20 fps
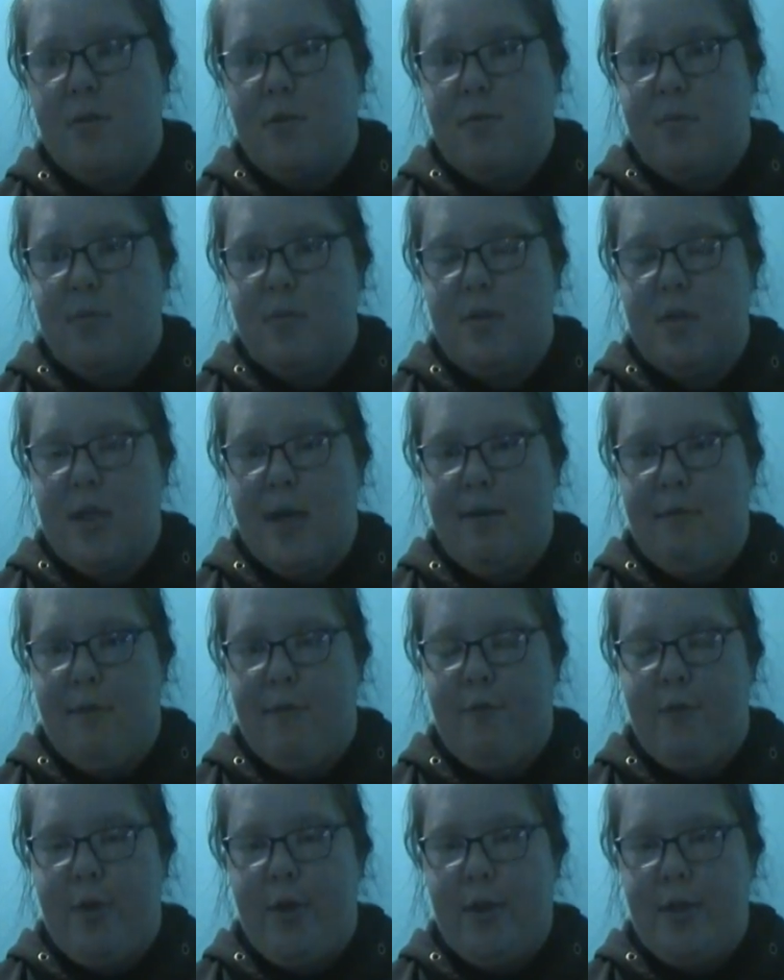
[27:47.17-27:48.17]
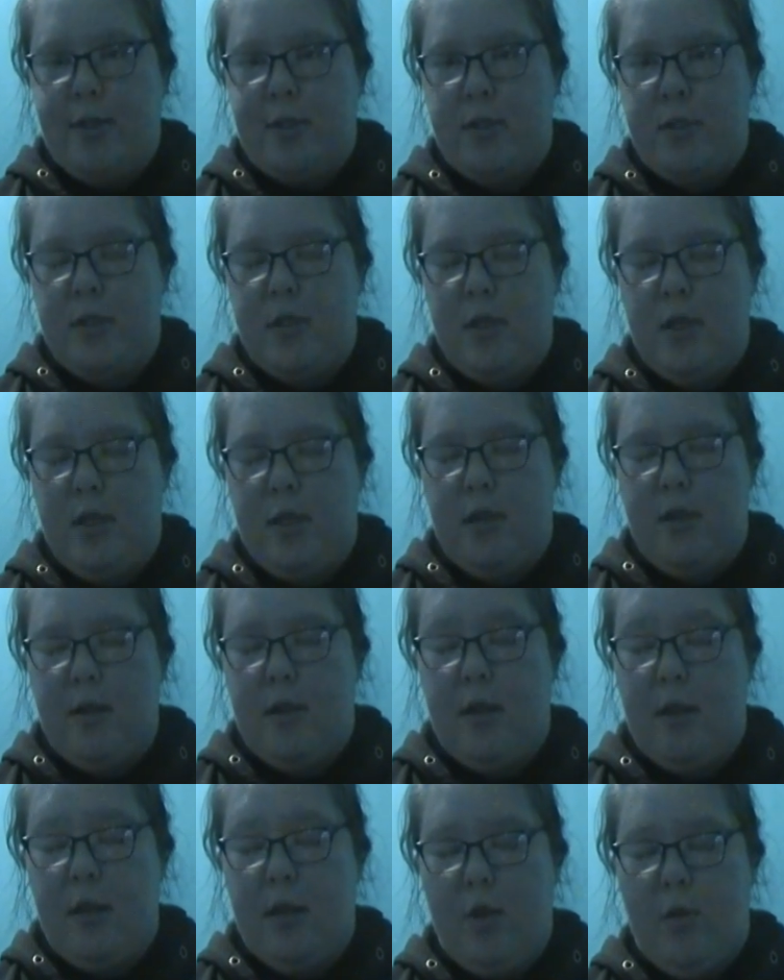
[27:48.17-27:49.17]
was a terrifying
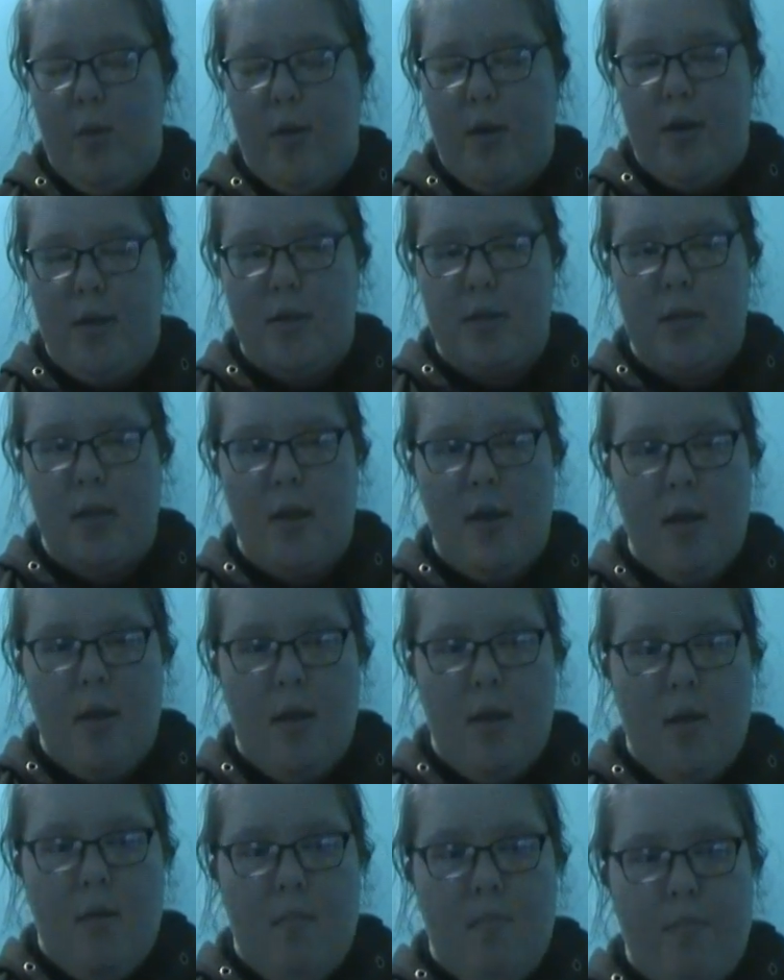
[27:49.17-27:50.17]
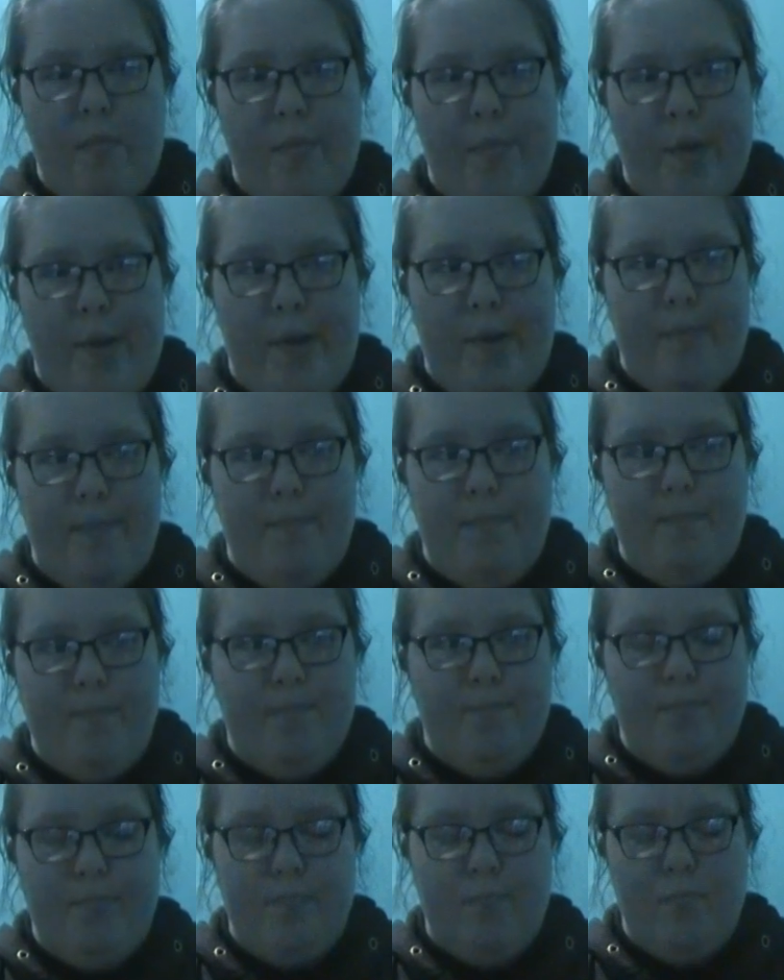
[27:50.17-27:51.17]
scene, anyways. But,
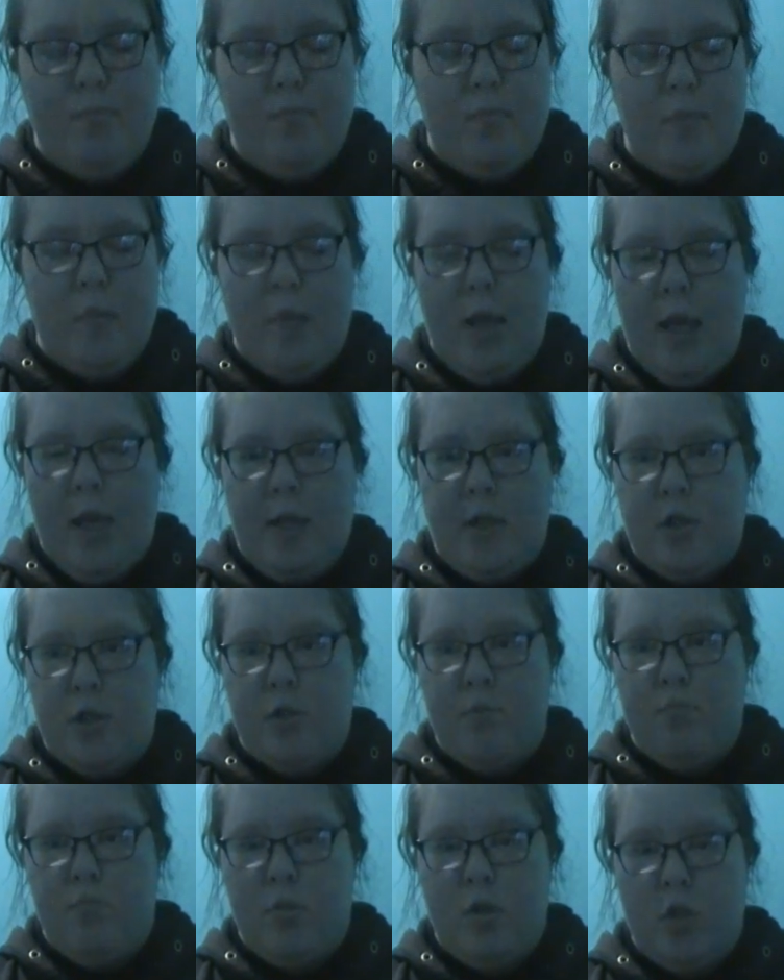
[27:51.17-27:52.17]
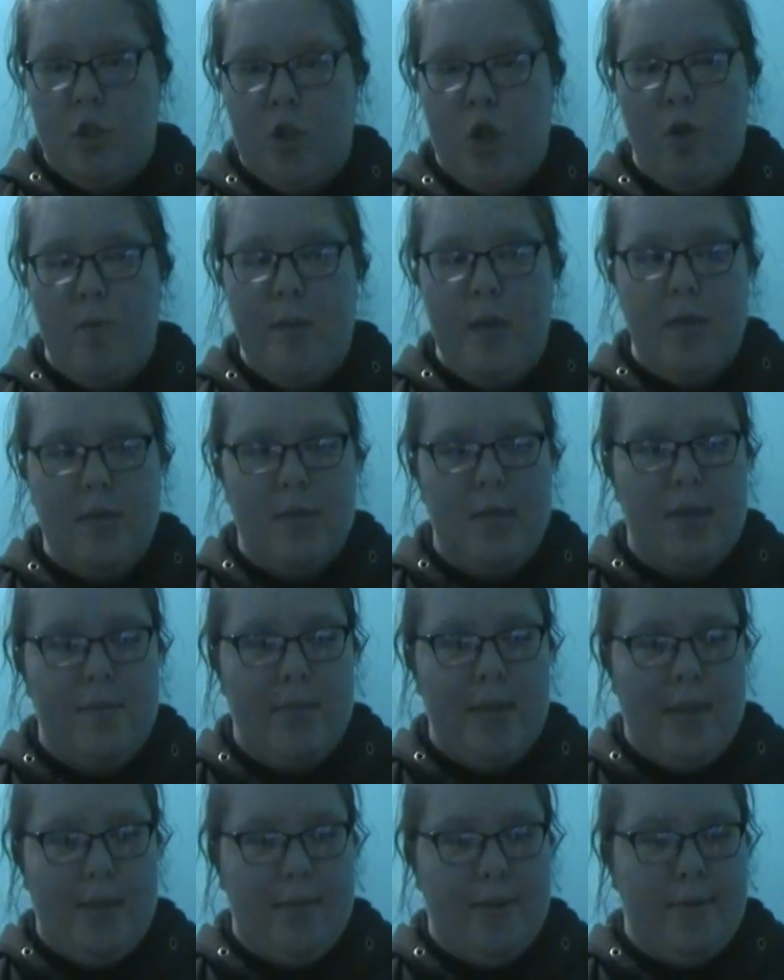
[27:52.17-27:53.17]
yeah, just show me and
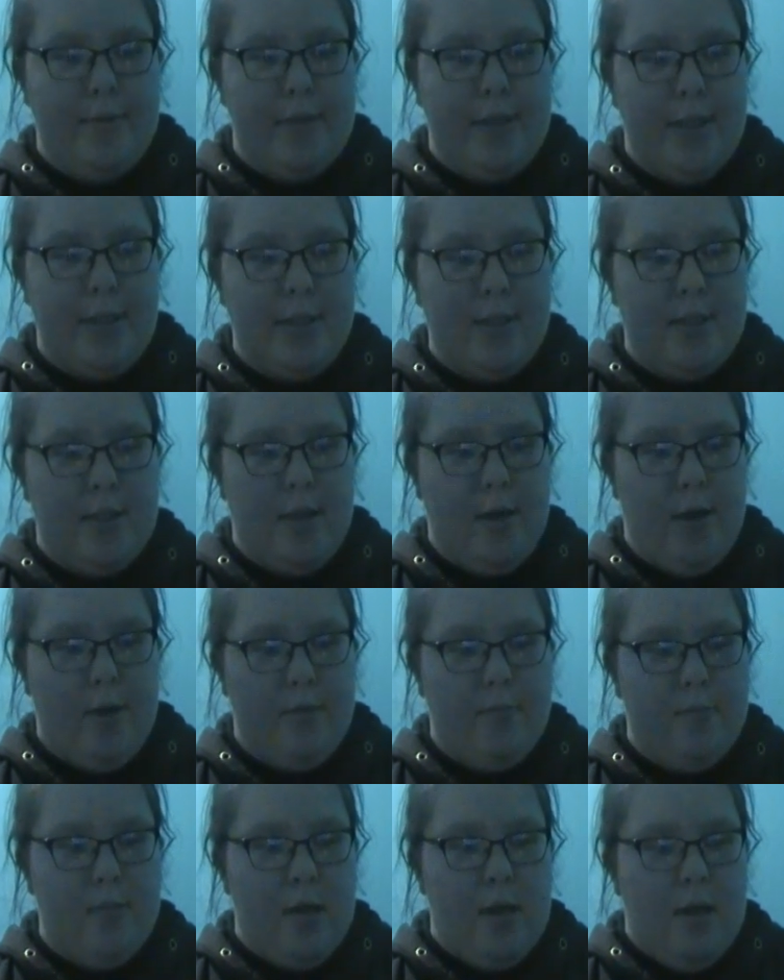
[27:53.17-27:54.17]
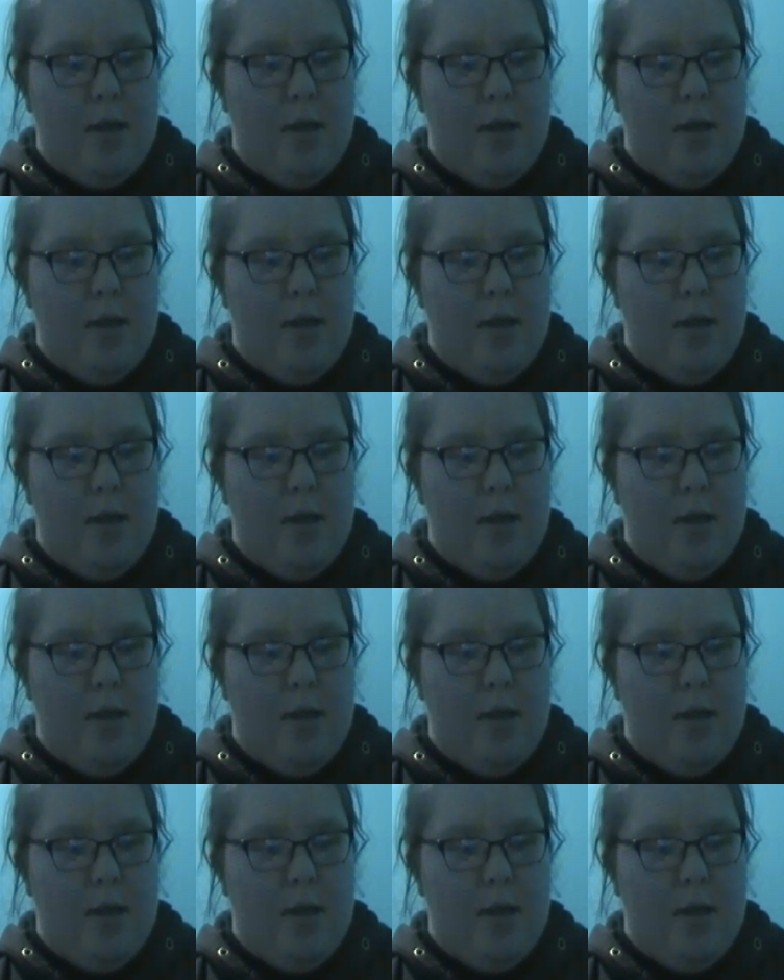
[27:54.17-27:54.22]
tell me. I would like to know.